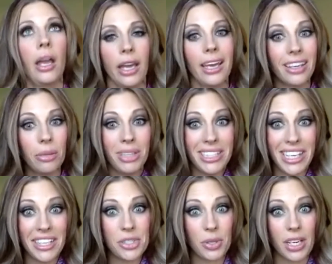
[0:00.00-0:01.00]
it can be
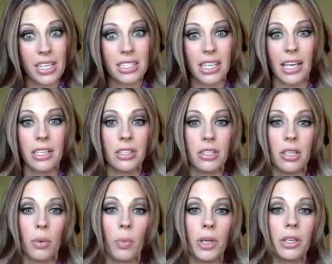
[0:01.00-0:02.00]
dangerous. Yeah. And
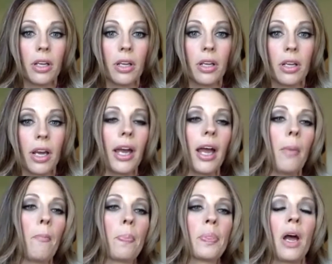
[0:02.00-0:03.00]
we,
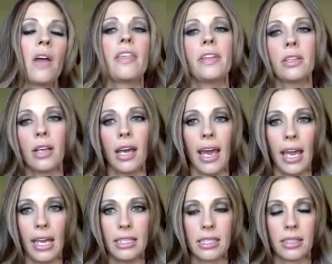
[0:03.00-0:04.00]
the thing that I
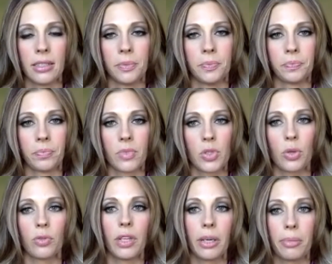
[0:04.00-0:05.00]
hate,
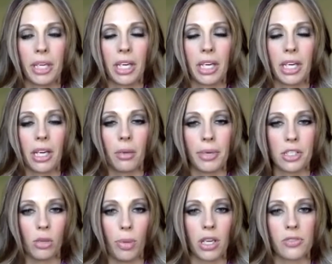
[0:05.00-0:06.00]
sort of letting me get on my
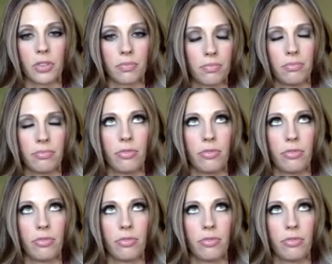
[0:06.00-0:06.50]
soapbox for